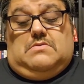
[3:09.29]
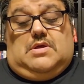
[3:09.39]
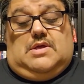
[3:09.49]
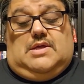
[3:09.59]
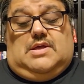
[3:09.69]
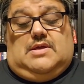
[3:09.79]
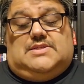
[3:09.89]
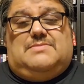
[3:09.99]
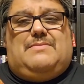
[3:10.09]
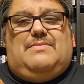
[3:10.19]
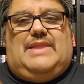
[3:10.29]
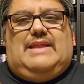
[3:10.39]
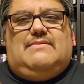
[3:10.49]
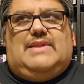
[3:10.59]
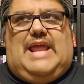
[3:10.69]
sometime
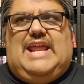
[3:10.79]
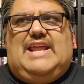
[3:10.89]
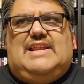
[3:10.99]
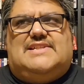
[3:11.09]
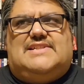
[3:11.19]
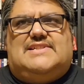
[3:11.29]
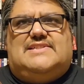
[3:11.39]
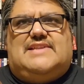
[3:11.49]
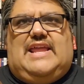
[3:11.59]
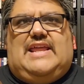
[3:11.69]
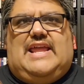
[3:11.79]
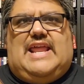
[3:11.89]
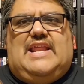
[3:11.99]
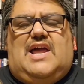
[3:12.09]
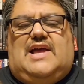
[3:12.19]
late 80s, 88,
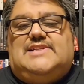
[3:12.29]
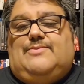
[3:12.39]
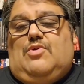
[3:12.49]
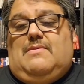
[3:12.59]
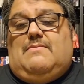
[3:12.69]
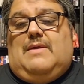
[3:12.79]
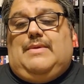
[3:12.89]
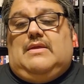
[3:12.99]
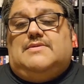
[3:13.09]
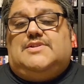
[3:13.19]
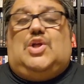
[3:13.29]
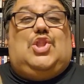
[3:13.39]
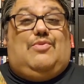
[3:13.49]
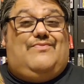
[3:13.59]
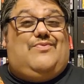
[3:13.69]
89, somewhere maybe.
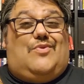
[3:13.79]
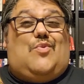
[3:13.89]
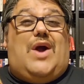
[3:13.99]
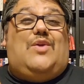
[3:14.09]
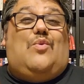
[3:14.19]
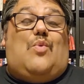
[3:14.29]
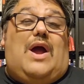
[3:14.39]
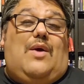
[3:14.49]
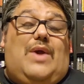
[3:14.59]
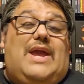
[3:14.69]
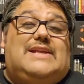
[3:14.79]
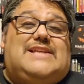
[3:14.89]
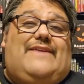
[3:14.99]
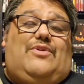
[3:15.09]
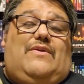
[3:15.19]
So quite a ways
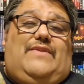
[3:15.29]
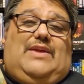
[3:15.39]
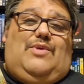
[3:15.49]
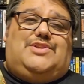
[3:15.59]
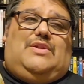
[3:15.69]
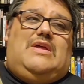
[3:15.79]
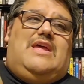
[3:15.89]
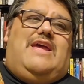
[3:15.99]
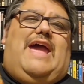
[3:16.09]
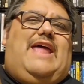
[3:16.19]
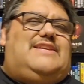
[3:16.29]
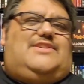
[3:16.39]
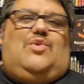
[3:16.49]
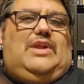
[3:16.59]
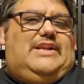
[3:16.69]
after the original. And it's a
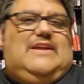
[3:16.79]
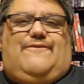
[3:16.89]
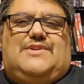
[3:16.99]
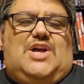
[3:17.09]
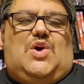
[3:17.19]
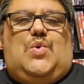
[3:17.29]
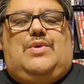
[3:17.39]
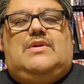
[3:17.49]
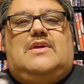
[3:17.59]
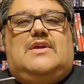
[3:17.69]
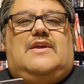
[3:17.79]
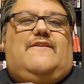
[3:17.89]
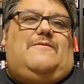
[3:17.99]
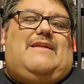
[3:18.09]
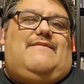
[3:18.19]
totally different tone
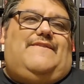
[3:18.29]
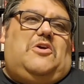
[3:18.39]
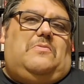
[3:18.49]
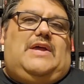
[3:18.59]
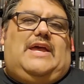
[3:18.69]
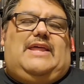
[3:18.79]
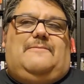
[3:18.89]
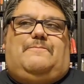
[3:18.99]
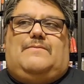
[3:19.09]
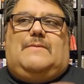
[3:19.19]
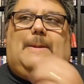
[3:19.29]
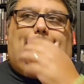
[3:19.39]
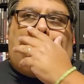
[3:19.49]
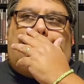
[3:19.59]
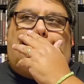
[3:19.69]
from that film. And
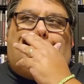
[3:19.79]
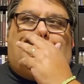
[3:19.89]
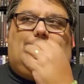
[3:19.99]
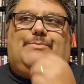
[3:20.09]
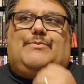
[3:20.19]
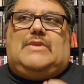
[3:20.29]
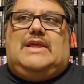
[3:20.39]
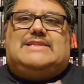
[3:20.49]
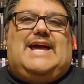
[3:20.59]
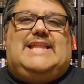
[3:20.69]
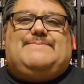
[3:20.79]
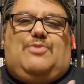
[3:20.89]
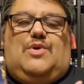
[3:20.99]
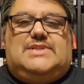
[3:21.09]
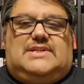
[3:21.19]
it's got its
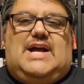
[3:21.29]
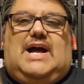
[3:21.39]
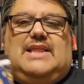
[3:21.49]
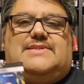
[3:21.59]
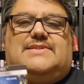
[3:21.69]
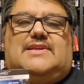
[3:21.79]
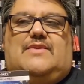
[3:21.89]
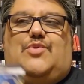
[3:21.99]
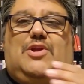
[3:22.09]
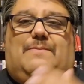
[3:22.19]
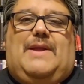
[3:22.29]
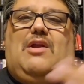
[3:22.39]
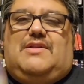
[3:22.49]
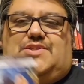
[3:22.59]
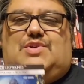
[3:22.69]
pros and cons when you
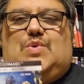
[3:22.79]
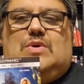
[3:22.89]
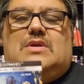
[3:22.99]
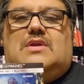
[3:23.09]
compare it to